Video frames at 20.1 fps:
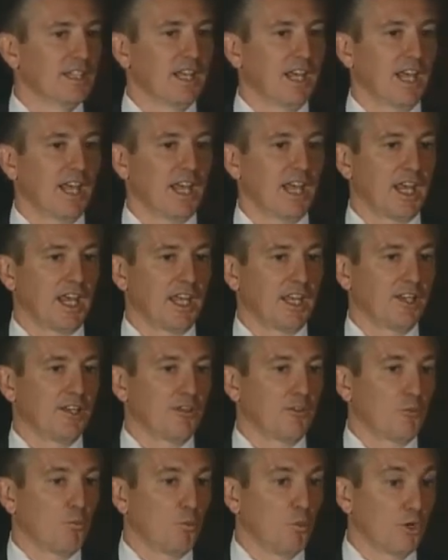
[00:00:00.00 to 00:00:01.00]
and
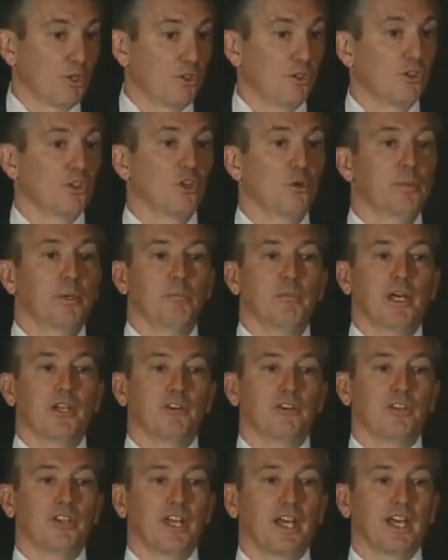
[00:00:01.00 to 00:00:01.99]
we're doing a little bit
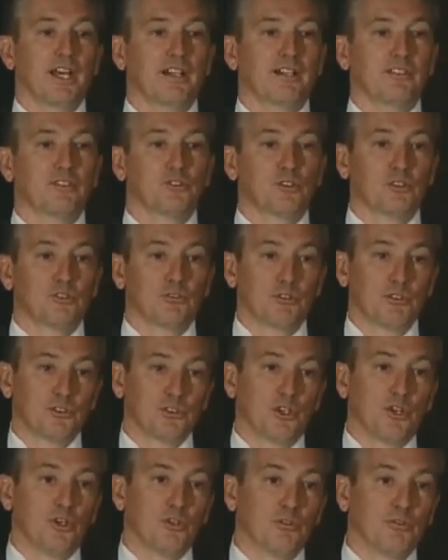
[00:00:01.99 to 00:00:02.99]
better than that. So as a
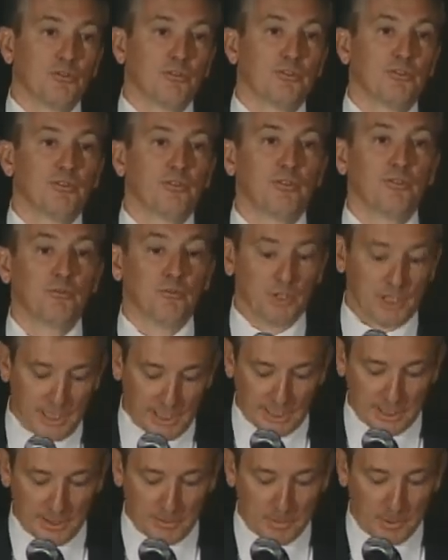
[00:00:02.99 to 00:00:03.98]
result, we're
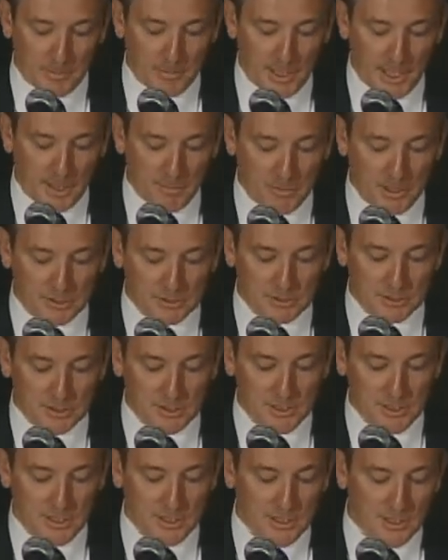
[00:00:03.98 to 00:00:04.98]
kicking up our payments,
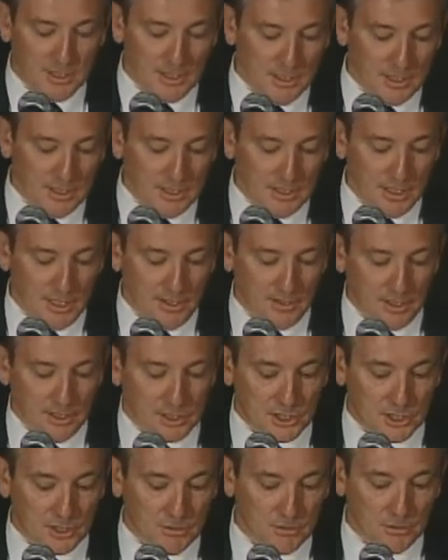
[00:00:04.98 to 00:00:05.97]
and
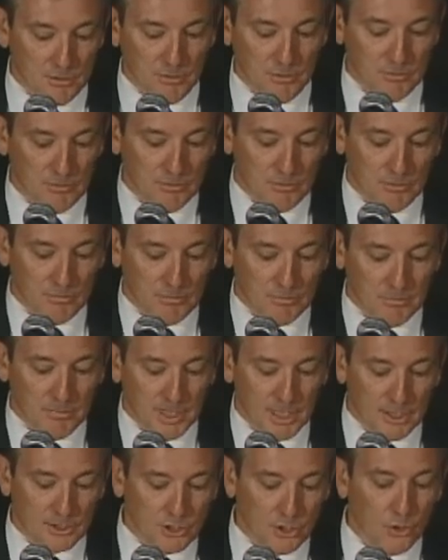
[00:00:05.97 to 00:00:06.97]
this year will
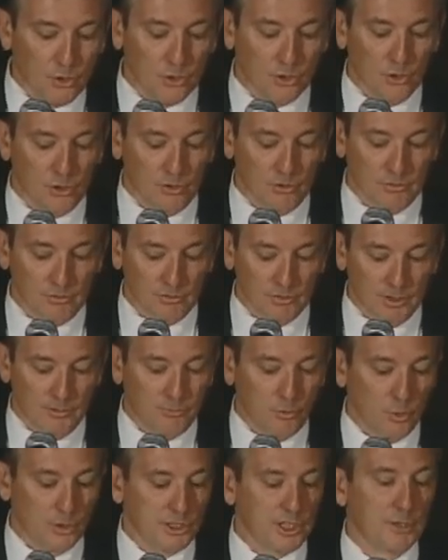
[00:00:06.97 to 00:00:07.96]
be a total of
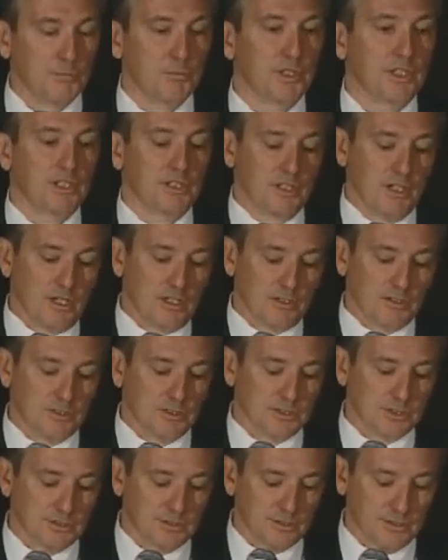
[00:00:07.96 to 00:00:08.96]
$14 million
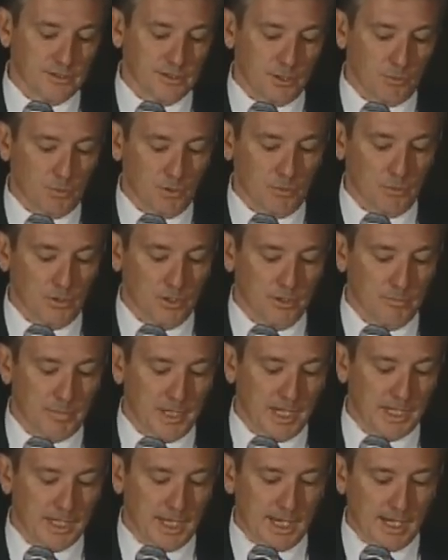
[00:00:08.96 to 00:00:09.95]
that we will have
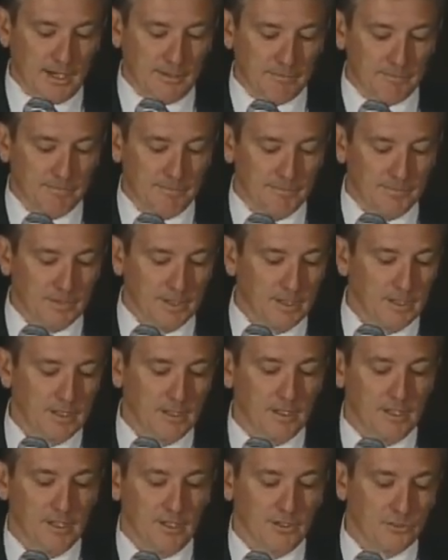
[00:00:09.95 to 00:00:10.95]
paid out.
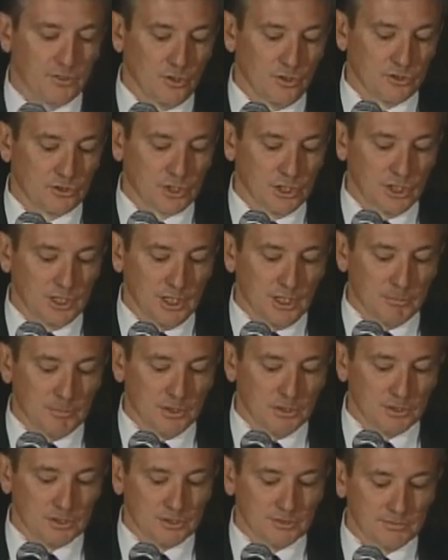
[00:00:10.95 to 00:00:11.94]
So it's good
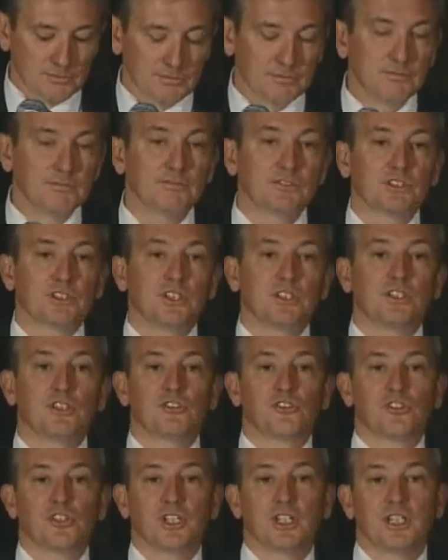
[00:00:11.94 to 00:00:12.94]
numbers, it's good to
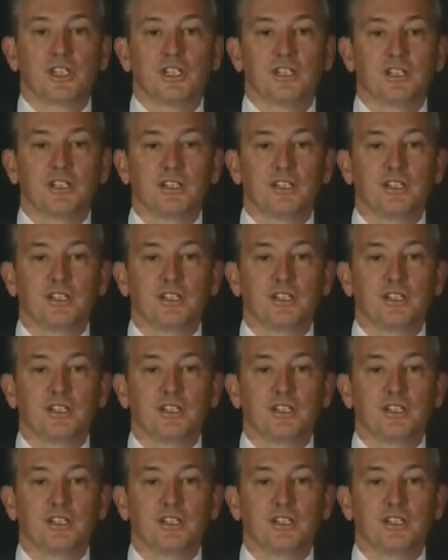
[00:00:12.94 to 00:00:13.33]
see.